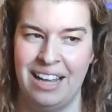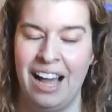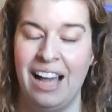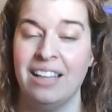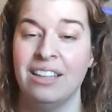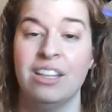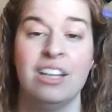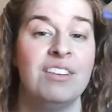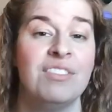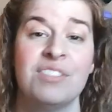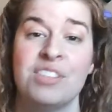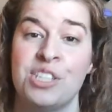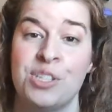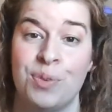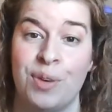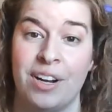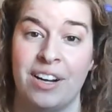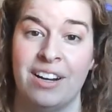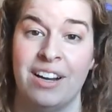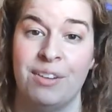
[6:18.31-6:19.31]
I love the
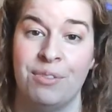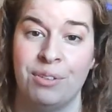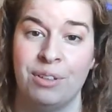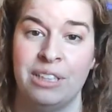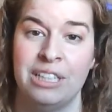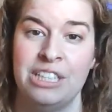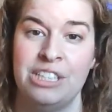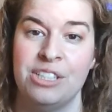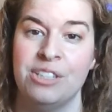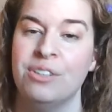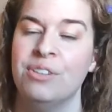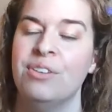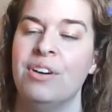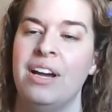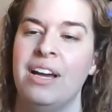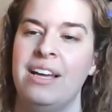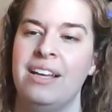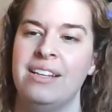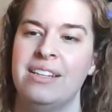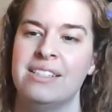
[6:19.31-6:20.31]
sweater. I really do.
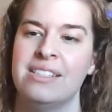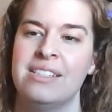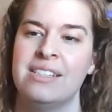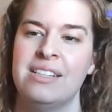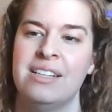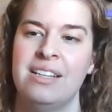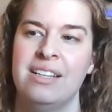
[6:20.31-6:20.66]
And